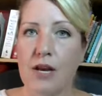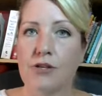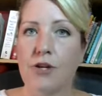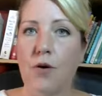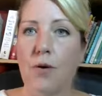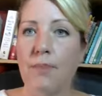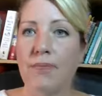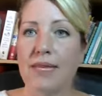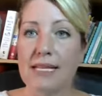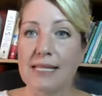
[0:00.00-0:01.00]
So
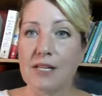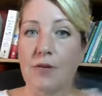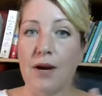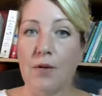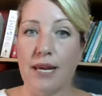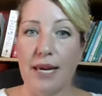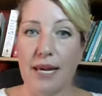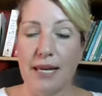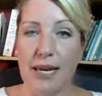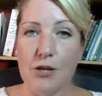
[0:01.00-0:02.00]
this is a great way to get
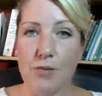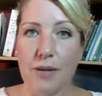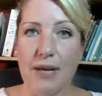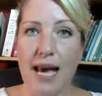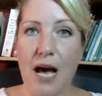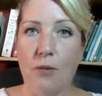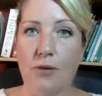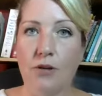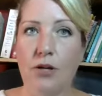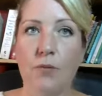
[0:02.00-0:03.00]
engagement. I mean, how
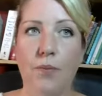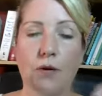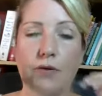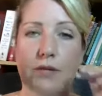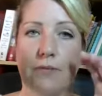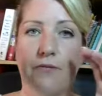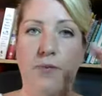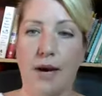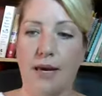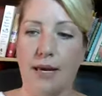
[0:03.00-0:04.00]
you post
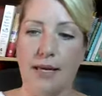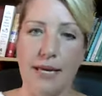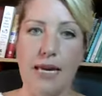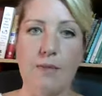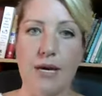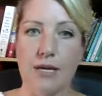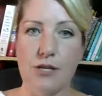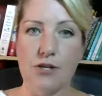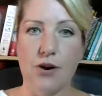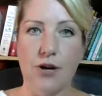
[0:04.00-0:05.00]
an
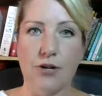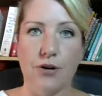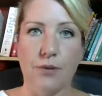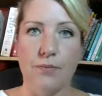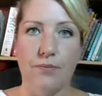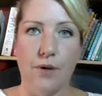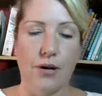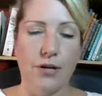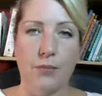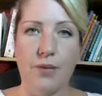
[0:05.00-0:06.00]
image on
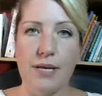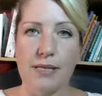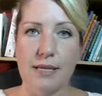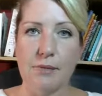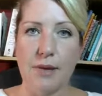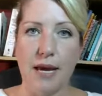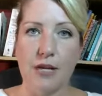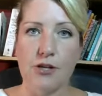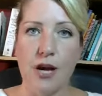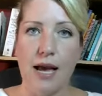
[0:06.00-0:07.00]
your business
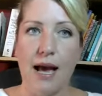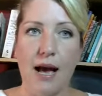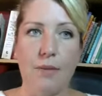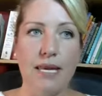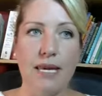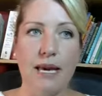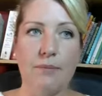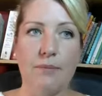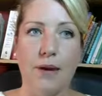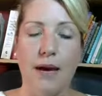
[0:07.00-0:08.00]
page, how many
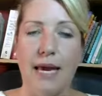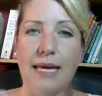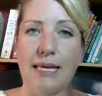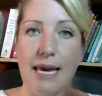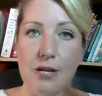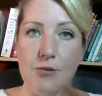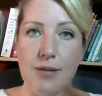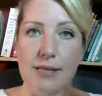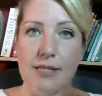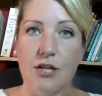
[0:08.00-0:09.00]

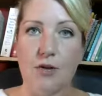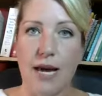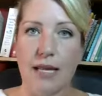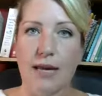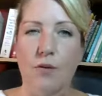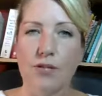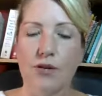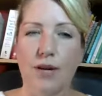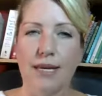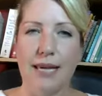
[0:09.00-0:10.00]
engagements do you get? Like, what's
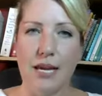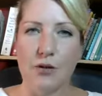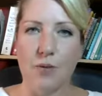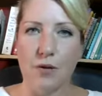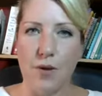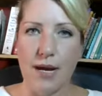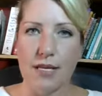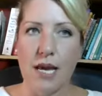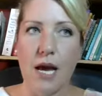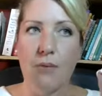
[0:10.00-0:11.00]
your engagement
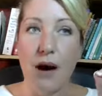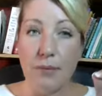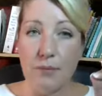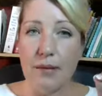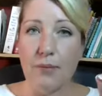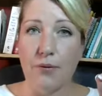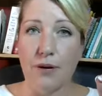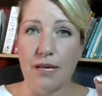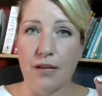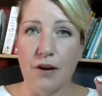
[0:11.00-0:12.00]
rate? Probably
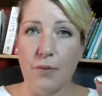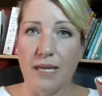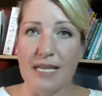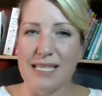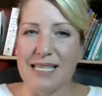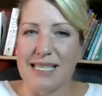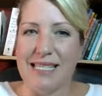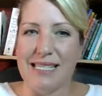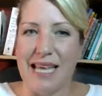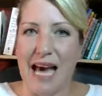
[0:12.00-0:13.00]
pretty low, because it's a
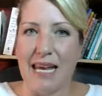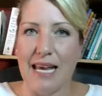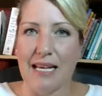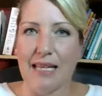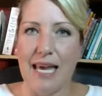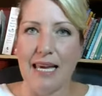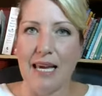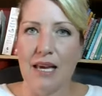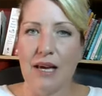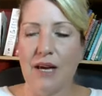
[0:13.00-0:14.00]
static, like,
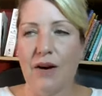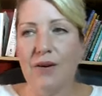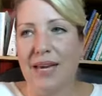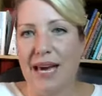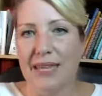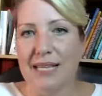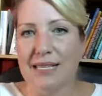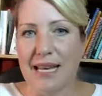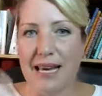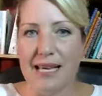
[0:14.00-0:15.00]
oh yeah,
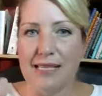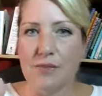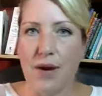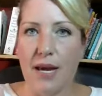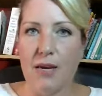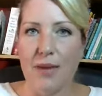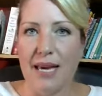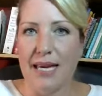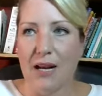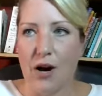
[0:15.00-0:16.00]
that's nice, right? You
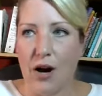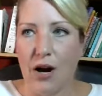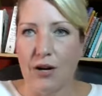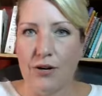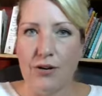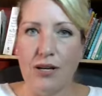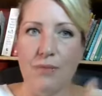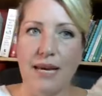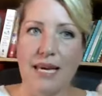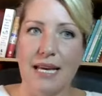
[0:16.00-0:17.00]
might get a heart, or you
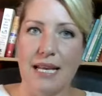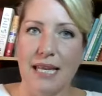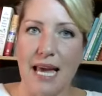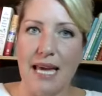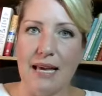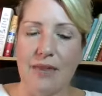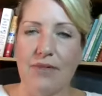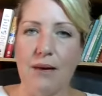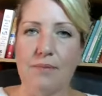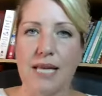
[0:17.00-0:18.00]
might get a like, a
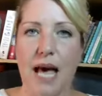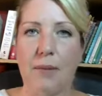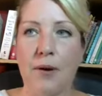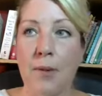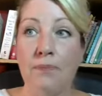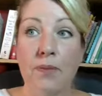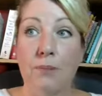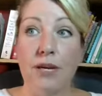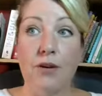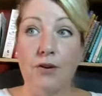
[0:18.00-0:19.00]
thumbs up,
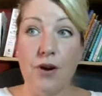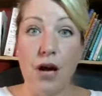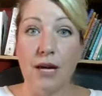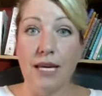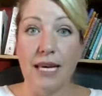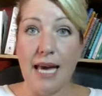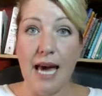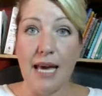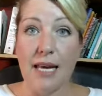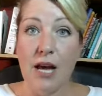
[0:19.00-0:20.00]
but you're not going to
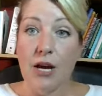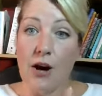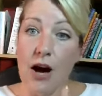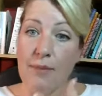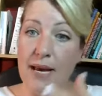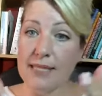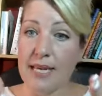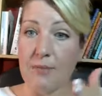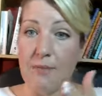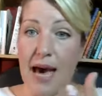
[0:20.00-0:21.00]
get comments
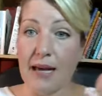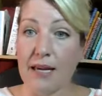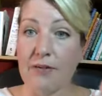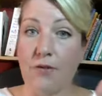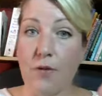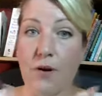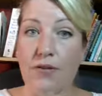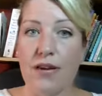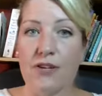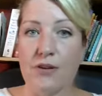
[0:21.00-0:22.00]
and back and forth
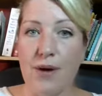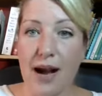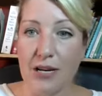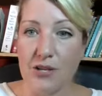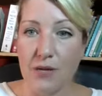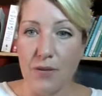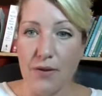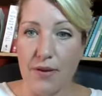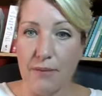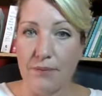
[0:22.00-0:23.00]
interaction with
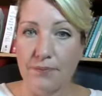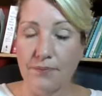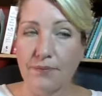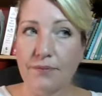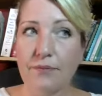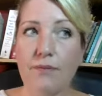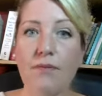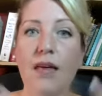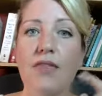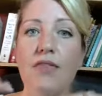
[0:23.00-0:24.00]

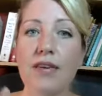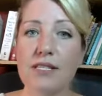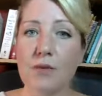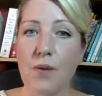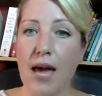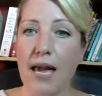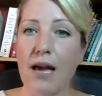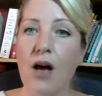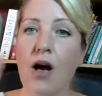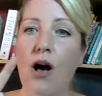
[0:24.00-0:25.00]
them. This
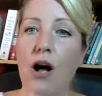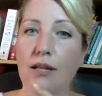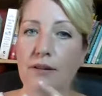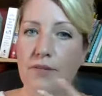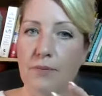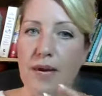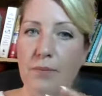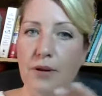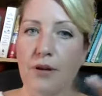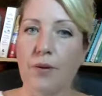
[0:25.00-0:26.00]
way, all of the
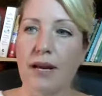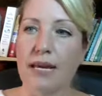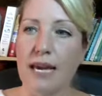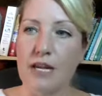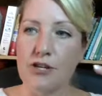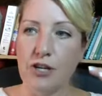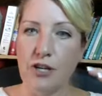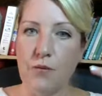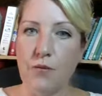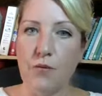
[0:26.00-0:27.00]
people who are engaging
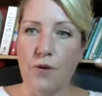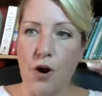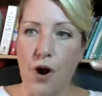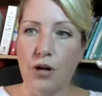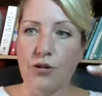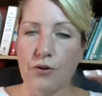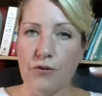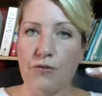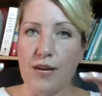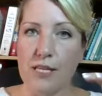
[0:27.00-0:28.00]
you on
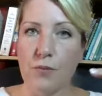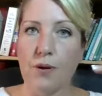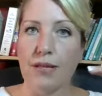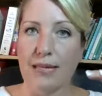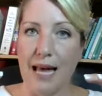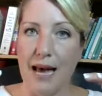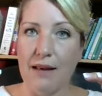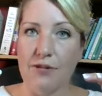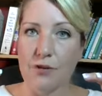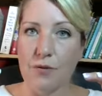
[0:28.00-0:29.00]
your Facebook
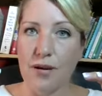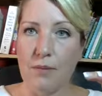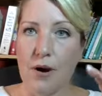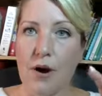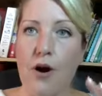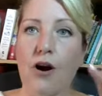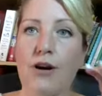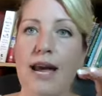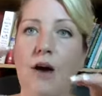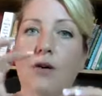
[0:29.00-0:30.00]
live stream are
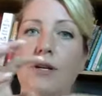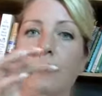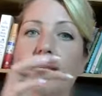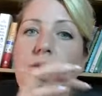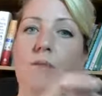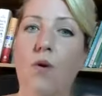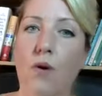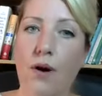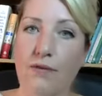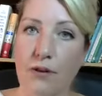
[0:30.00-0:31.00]
now going to see
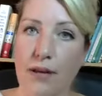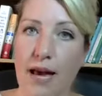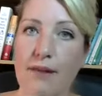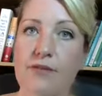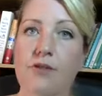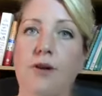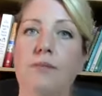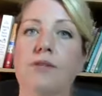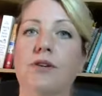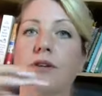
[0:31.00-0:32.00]
more of your live
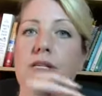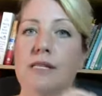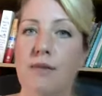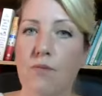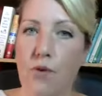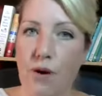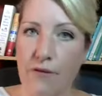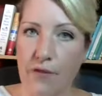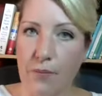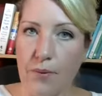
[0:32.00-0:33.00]
streams. They're going to see more
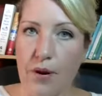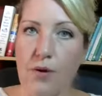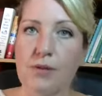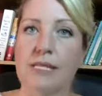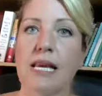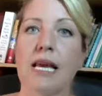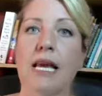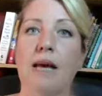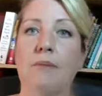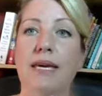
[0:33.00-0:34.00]
of your posts
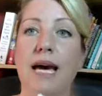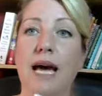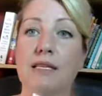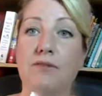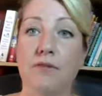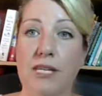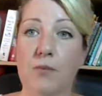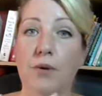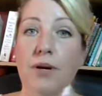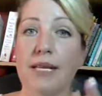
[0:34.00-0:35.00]
because
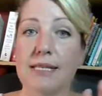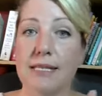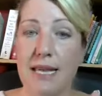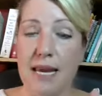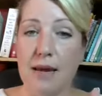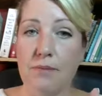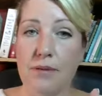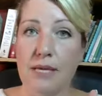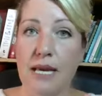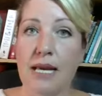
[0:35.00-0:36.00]
Facebook has
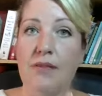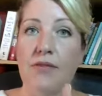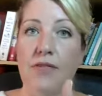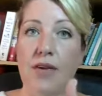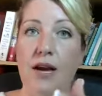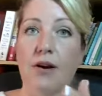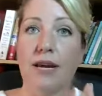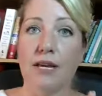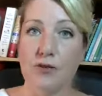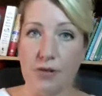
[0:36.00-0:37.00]
deemed that they are
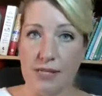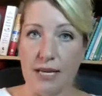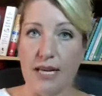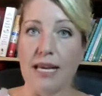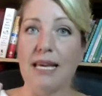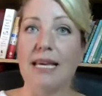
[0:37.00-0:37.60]
interested in